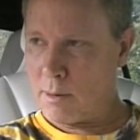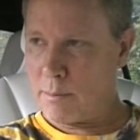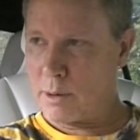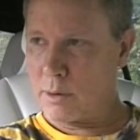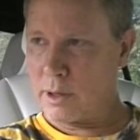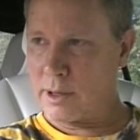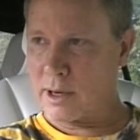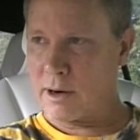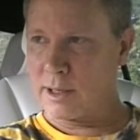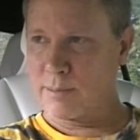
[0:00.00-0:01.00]
But really, the
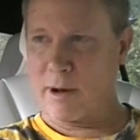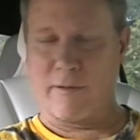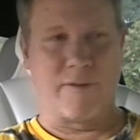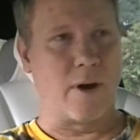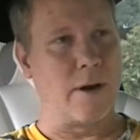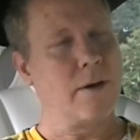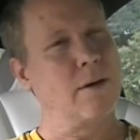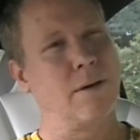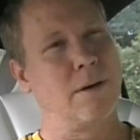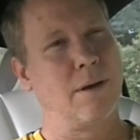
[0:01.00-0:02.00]
car is about fun.
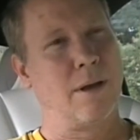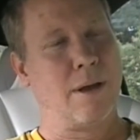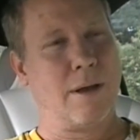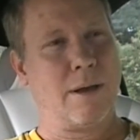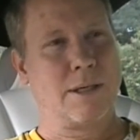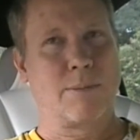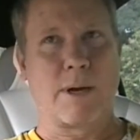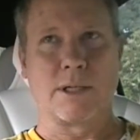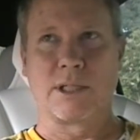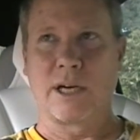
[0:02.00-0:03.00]
it's
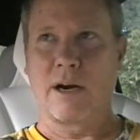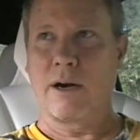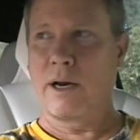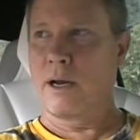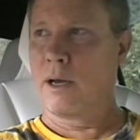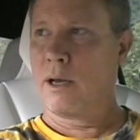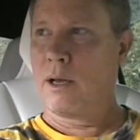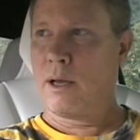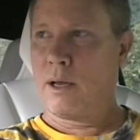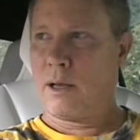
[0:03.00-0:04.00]
about sharing.
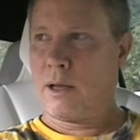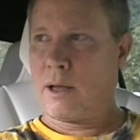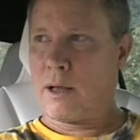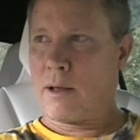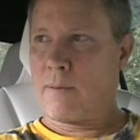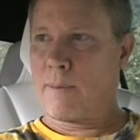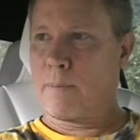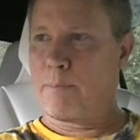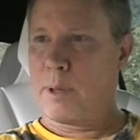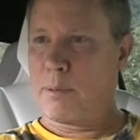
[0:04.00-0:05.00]

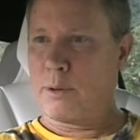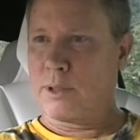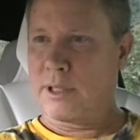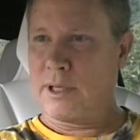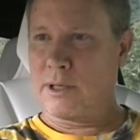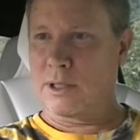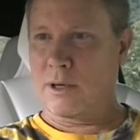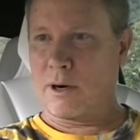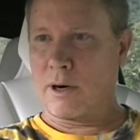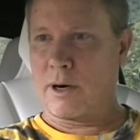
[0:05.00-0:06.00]
People who see this
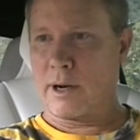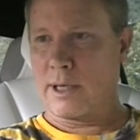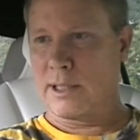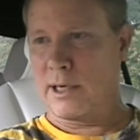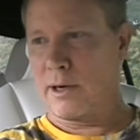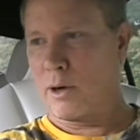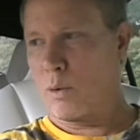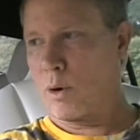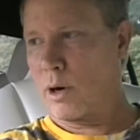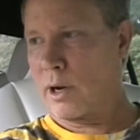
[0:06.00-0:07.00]
car, and I shared at
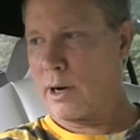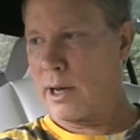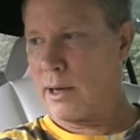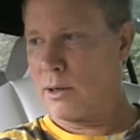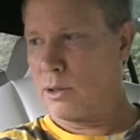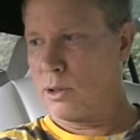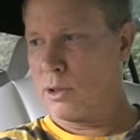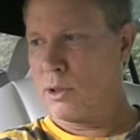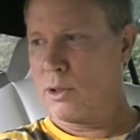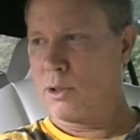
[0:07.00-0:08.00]
work, and I
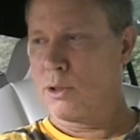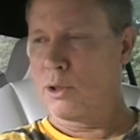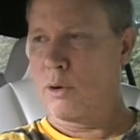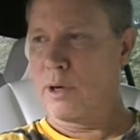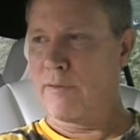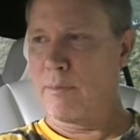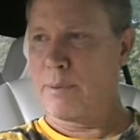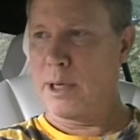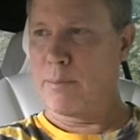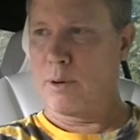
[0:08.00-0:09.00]
show different
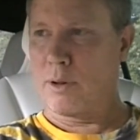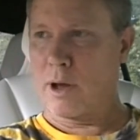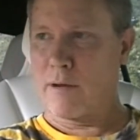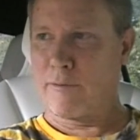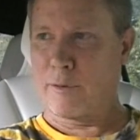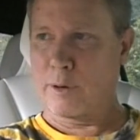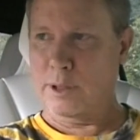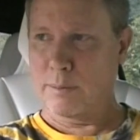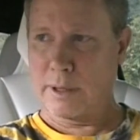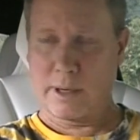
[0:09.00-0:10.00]
people in law
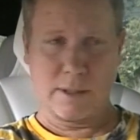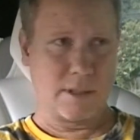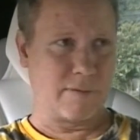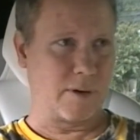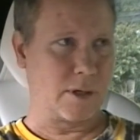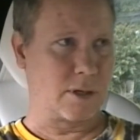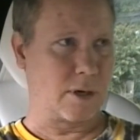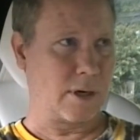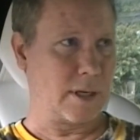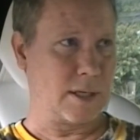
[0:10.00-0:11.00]
enforcement and different
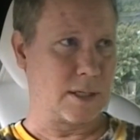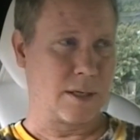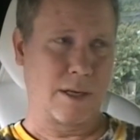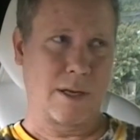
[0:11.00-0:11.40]
attorneys,